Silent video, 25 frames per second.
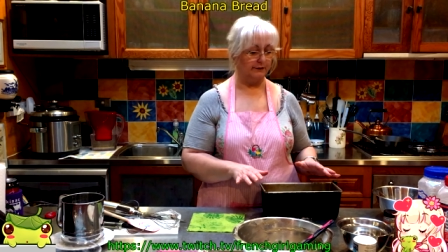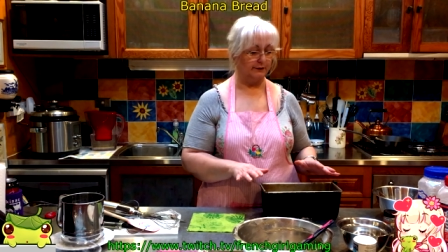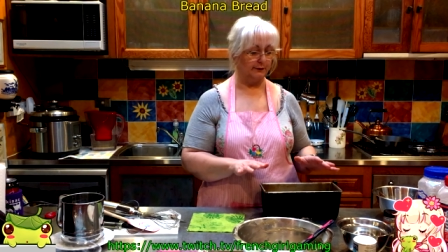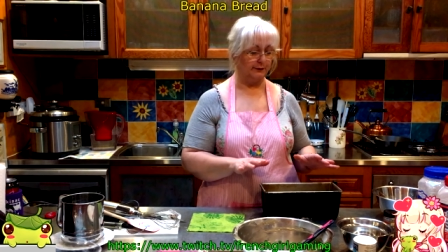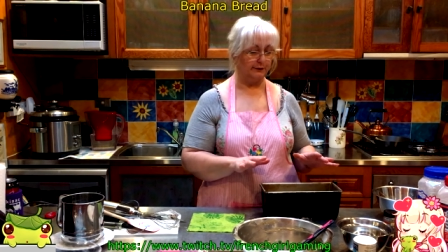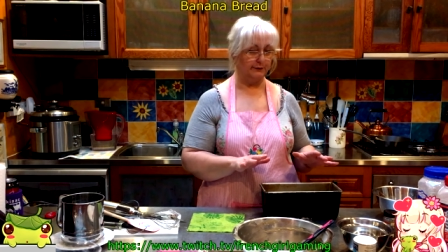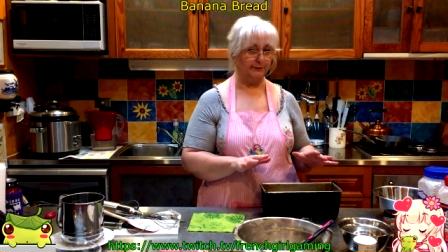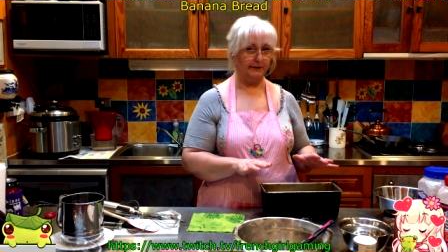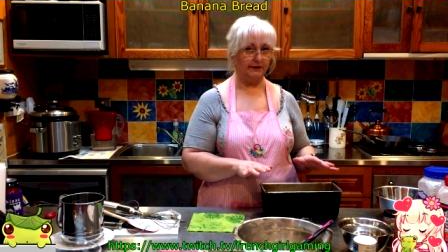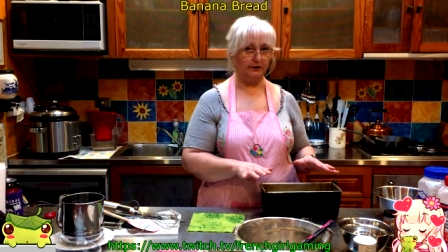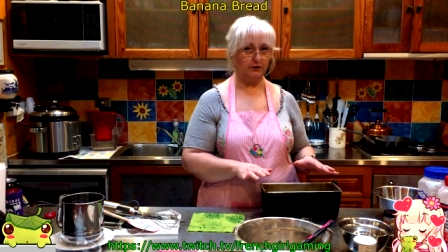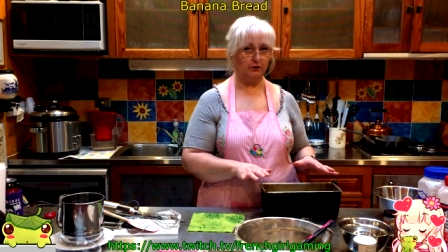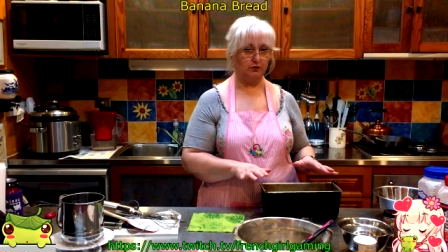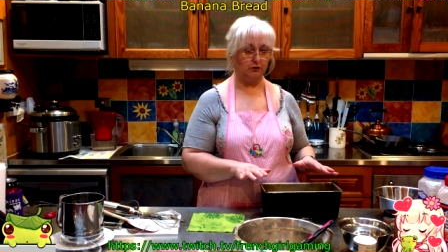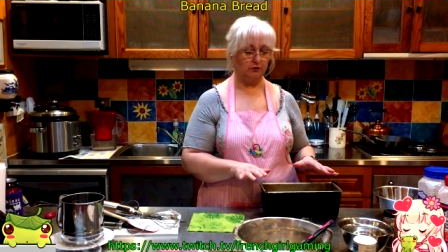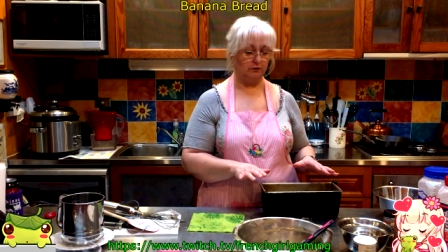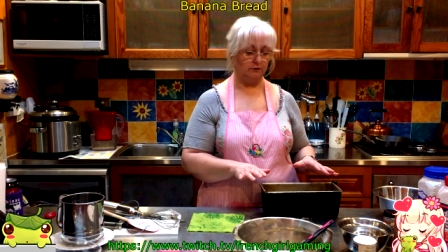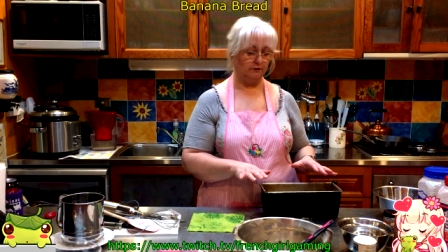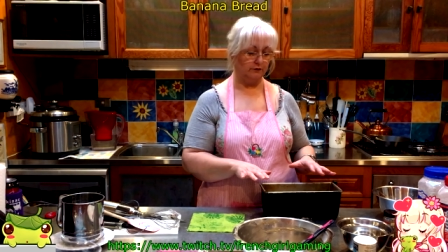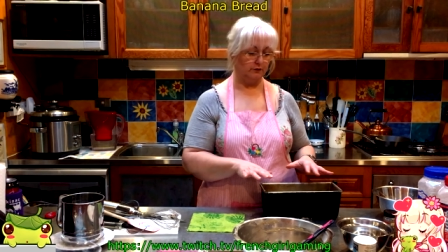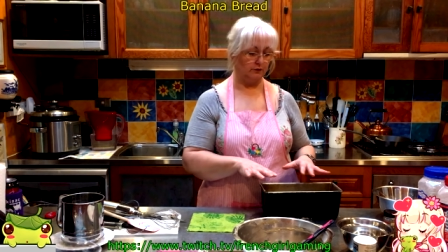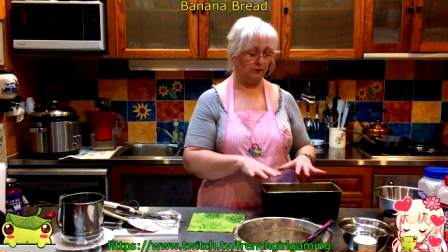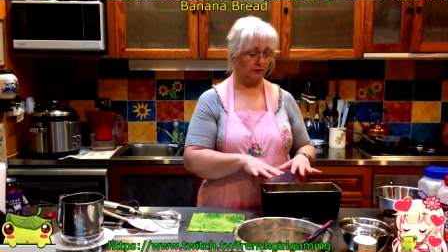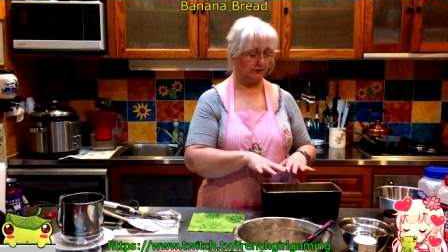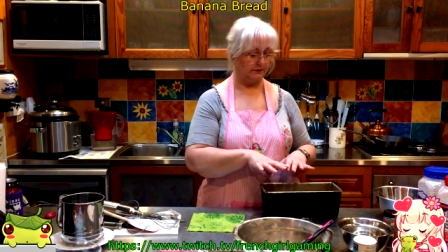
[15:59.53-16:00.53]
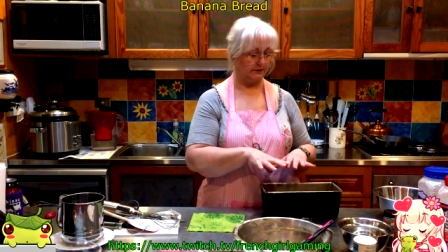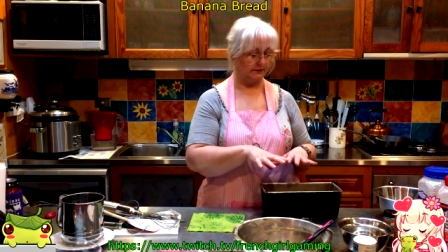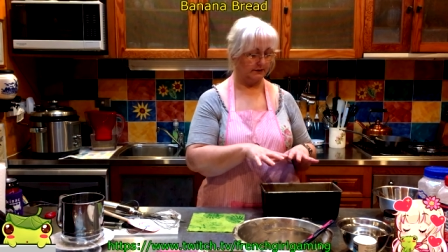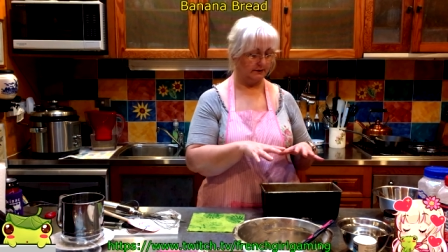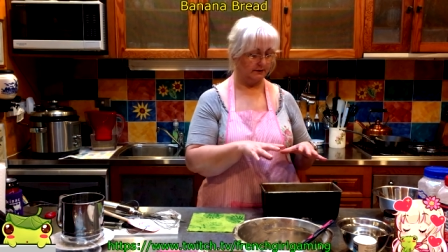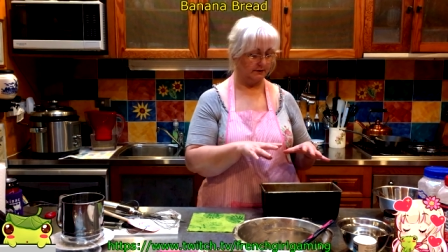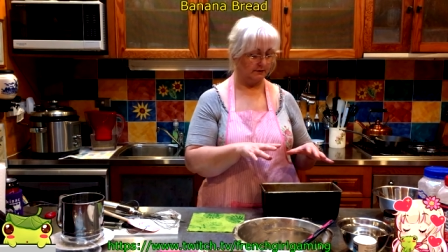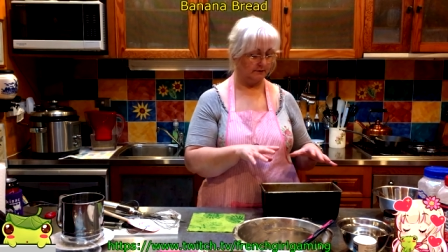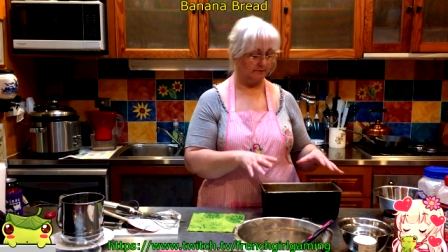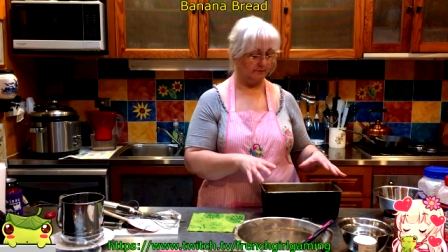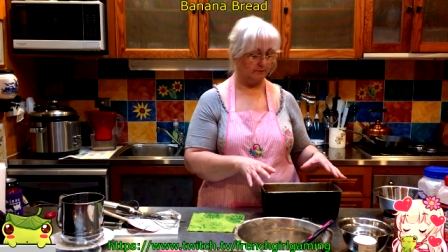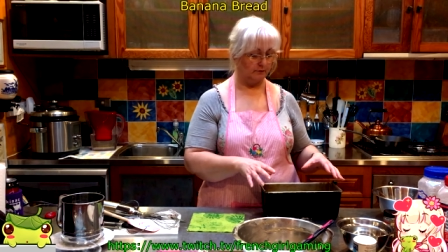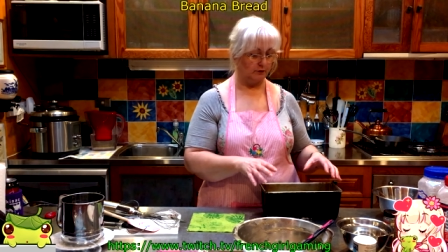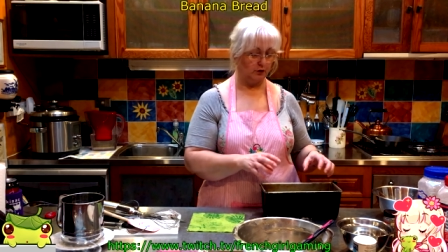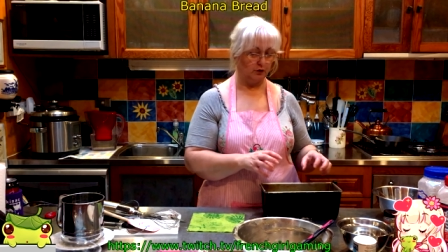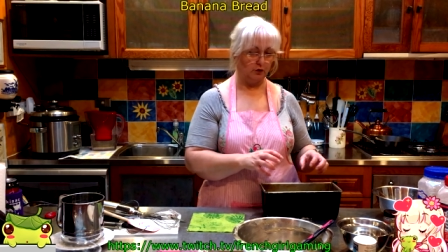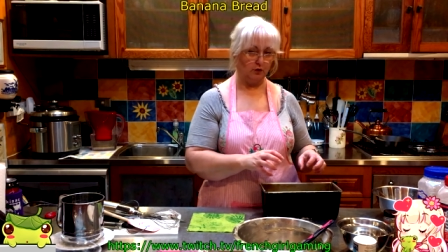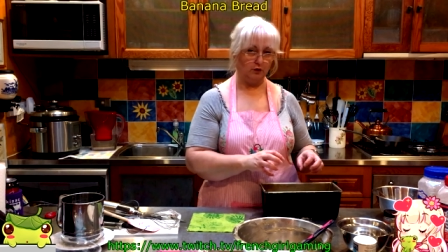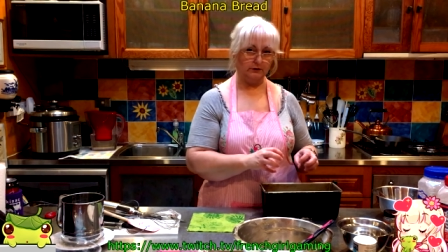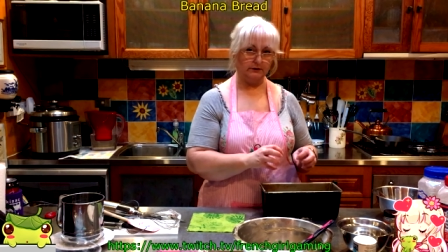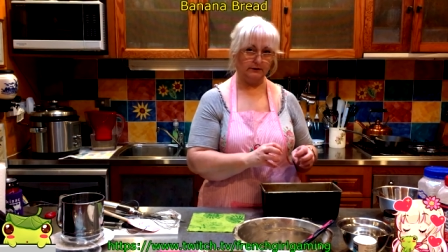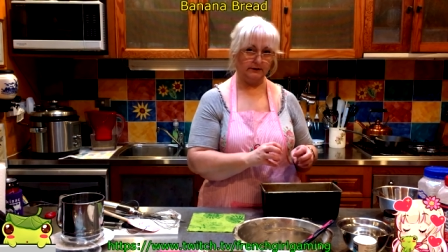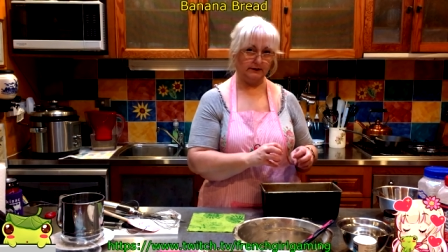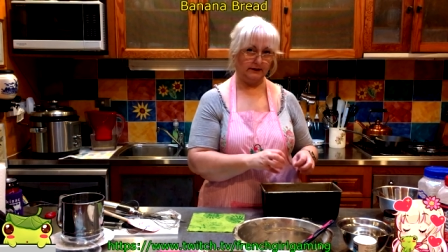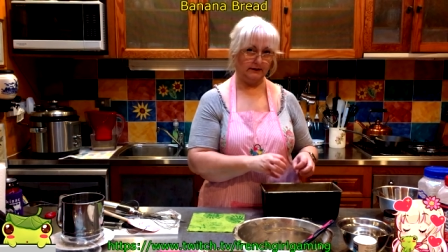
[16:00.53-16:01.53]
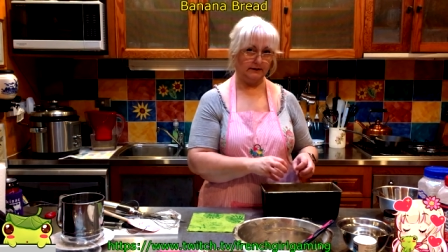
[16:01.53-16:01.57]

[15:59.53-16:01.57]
You want to make sure, of course, it's cooked